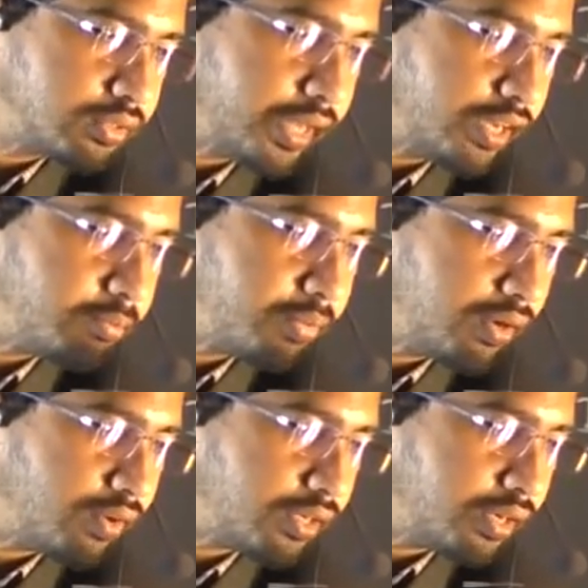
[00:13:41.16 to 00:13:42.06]
10
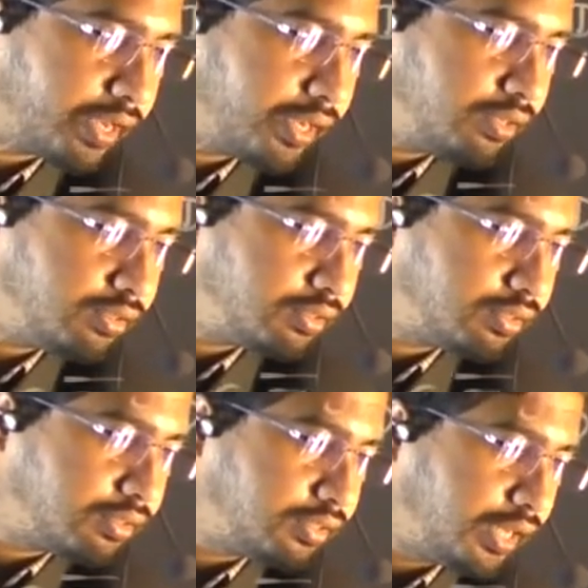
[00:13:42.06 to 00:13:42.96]
power
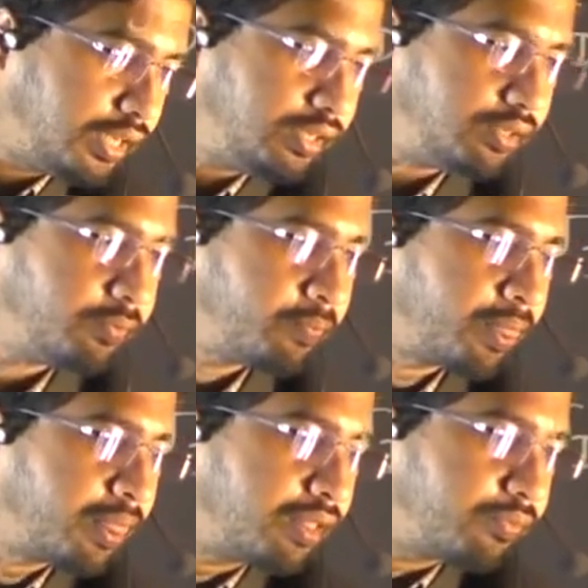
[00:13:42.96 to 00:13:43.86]
9 t
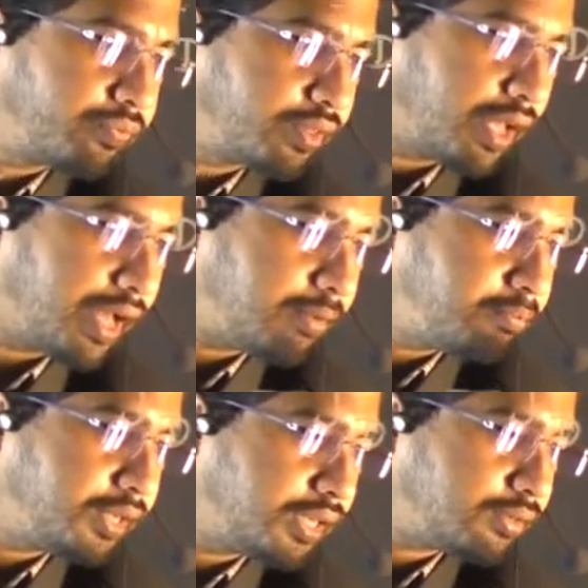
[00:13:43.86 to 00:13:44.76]

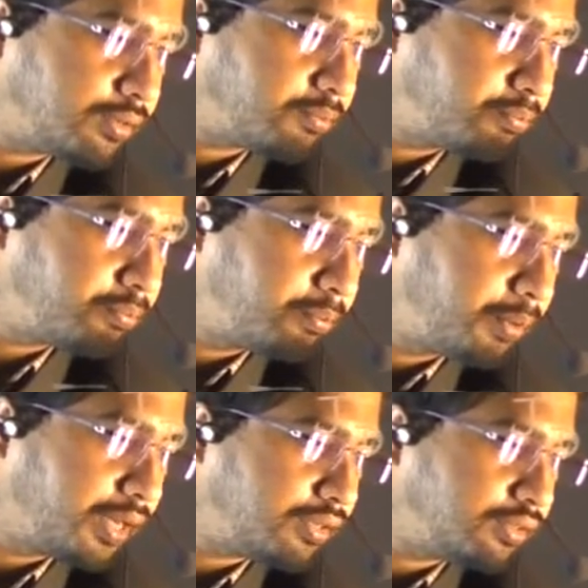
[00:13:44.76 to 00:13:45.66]
ampere
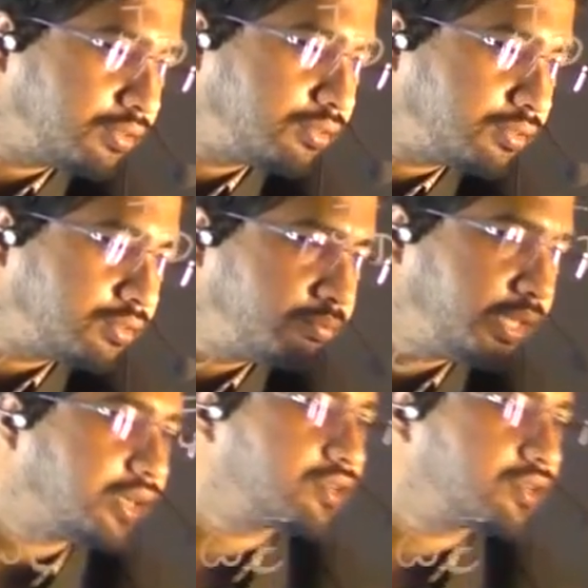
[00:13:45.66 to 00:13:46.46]
per meter